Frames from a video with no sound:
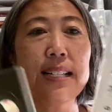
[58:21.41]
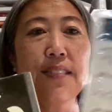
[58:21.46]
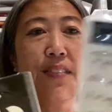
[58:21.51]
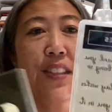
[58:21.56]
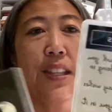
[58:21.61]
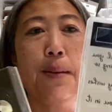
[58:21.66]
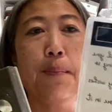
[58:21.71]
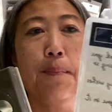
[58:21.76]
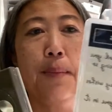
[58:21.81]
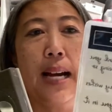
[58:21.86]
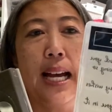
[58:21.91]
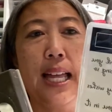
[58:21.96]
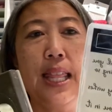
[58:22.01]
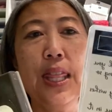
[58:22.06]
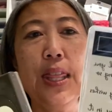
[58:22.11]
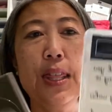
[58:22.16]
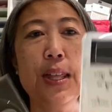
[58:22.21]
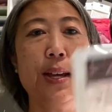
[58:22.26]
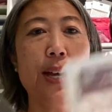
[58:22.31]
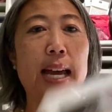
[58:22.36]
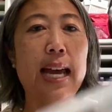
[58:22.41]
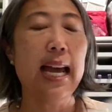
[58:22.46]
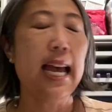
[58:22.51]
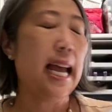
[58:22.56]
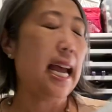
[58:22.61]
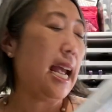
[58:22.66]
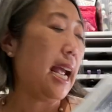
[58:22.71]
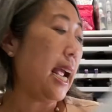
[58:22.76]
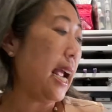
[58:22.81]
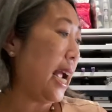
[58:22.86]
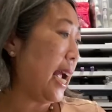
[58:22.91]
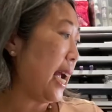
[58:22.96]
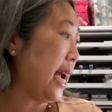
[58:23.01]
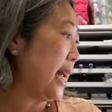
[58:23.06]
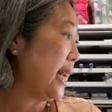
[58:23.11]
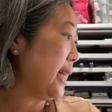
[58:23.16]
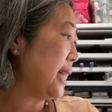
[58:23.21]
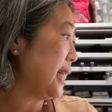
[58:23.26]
depth on the cherries and